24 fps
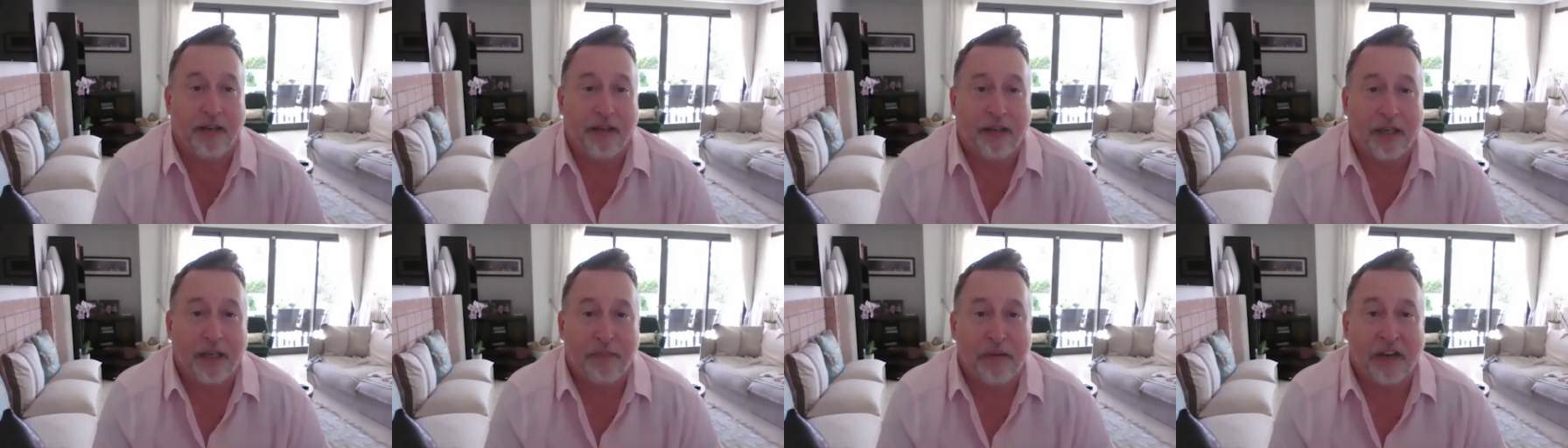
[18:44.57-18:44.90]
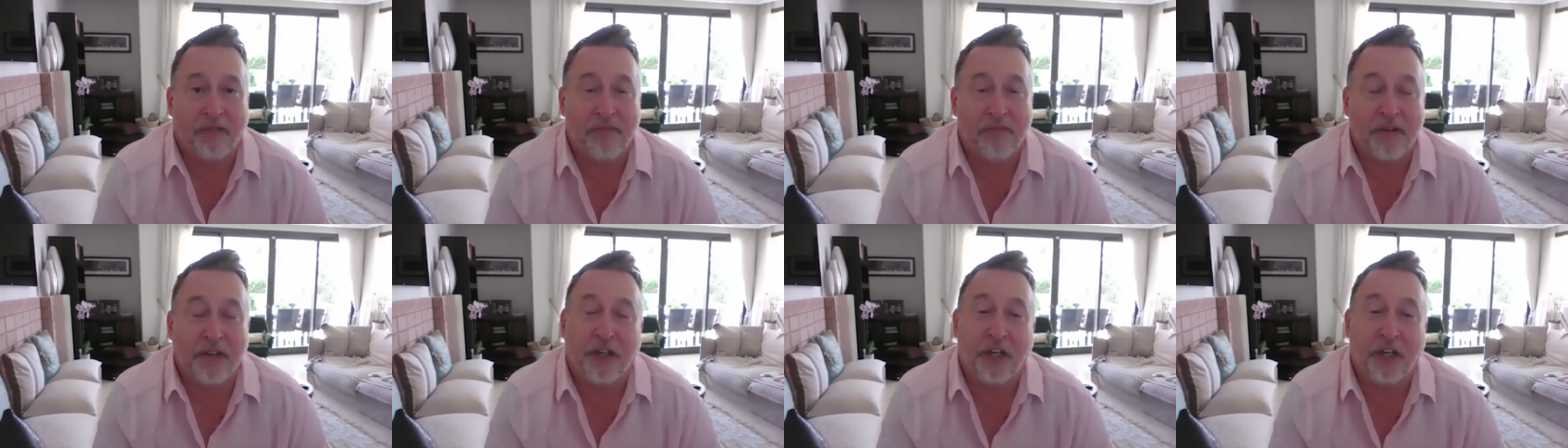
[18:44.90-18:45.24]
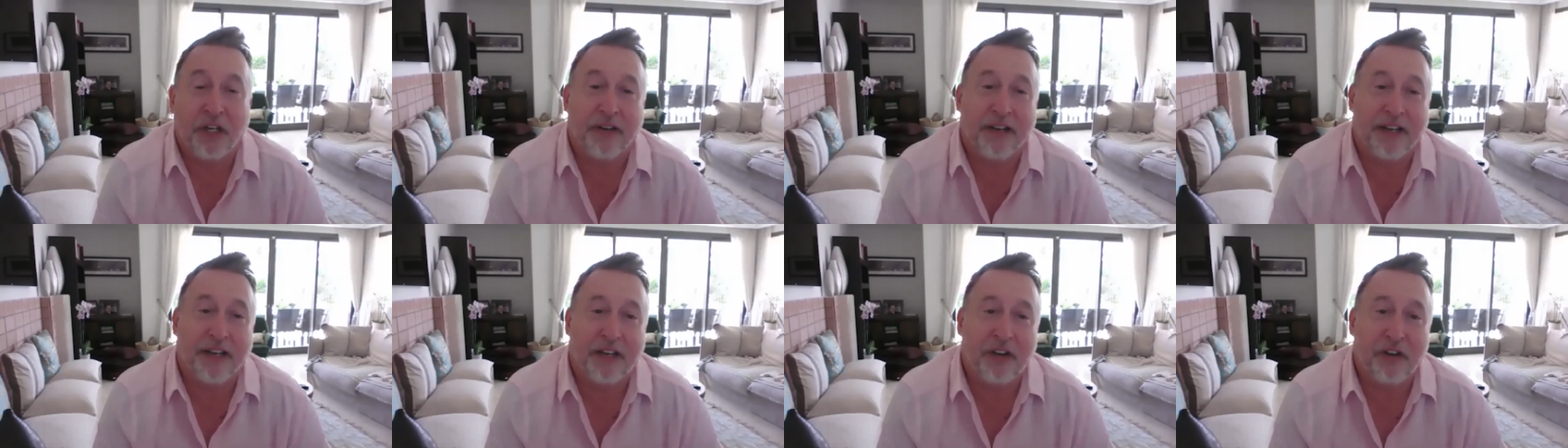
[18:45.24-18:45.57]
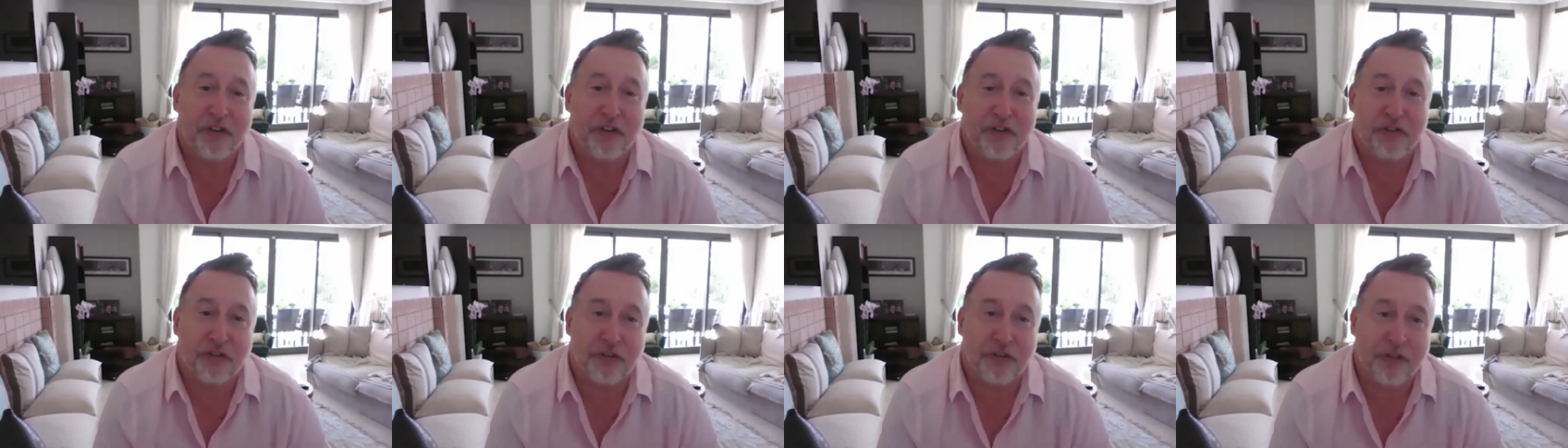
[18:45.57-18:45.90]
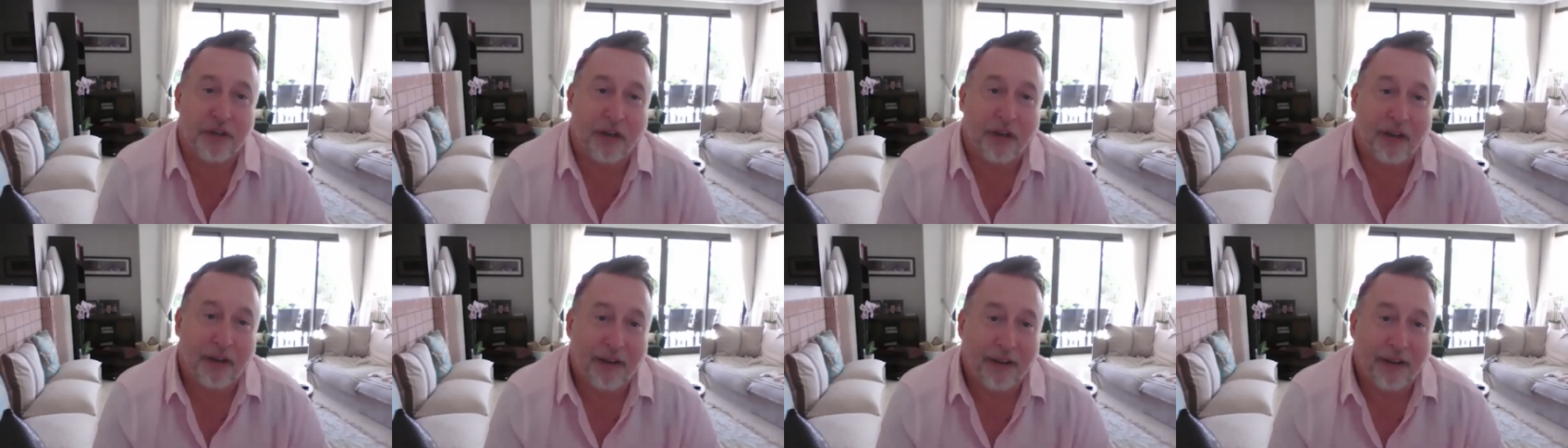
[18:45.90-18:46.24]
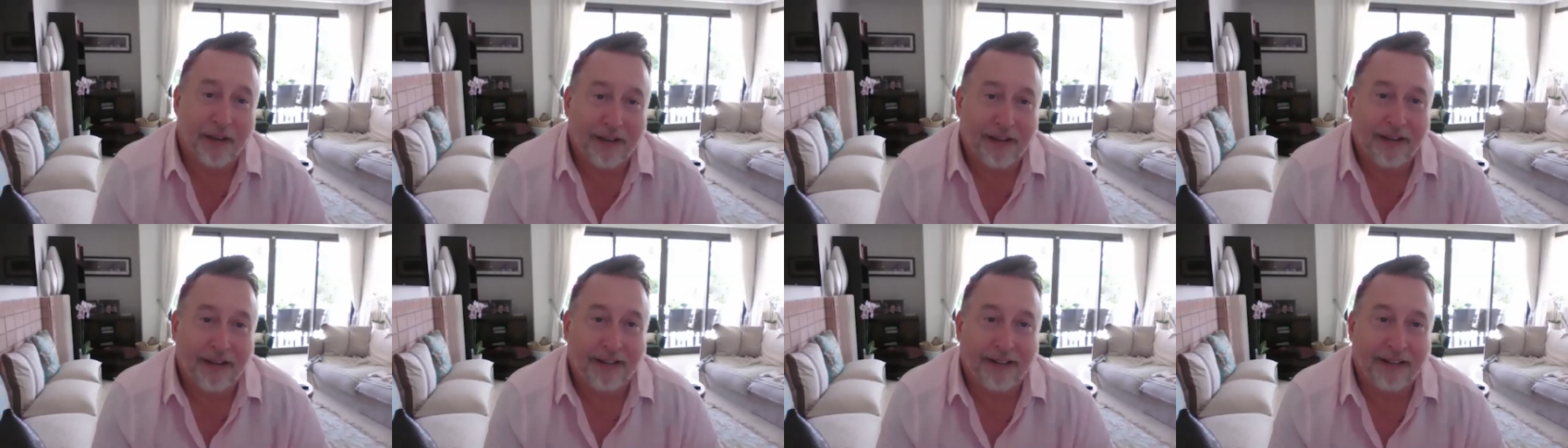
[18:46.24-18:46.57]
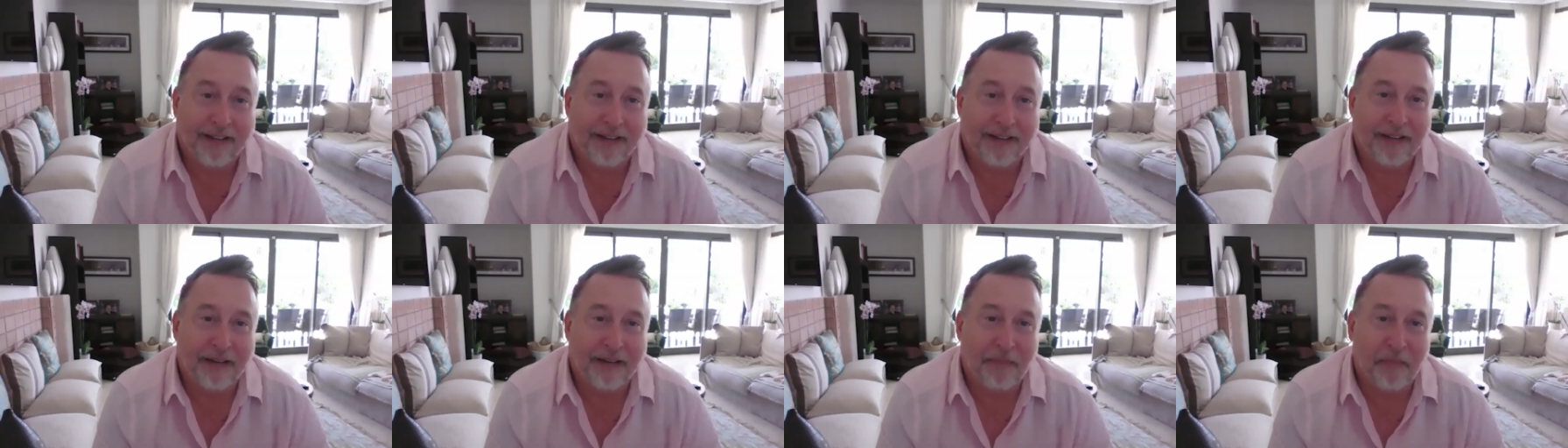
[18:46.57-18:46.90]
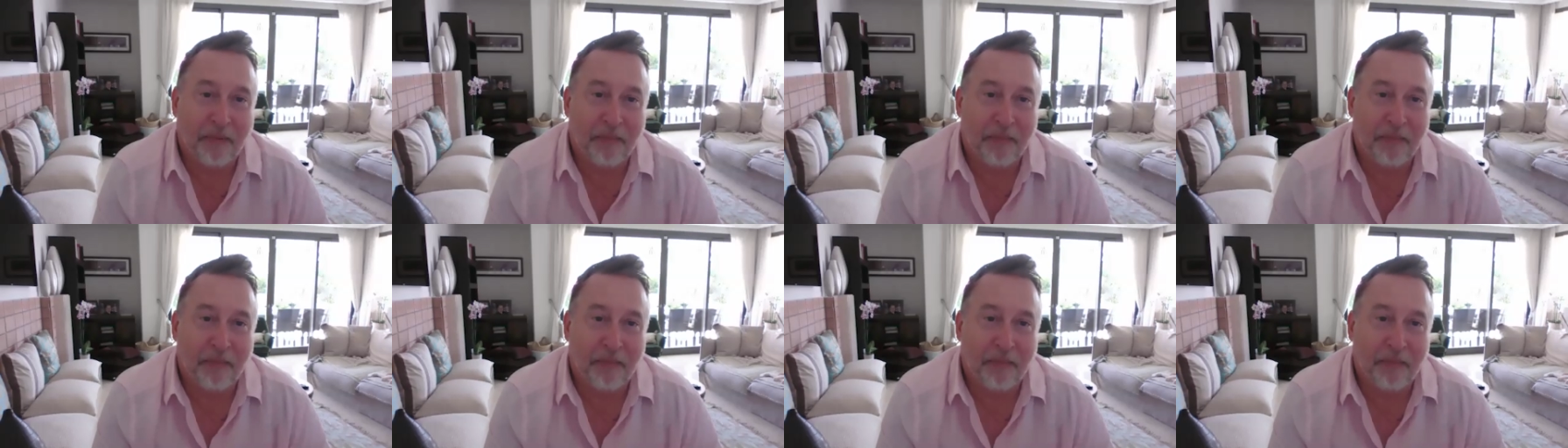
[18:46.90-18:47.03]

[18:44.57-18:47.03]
apart from incurring costs. Um,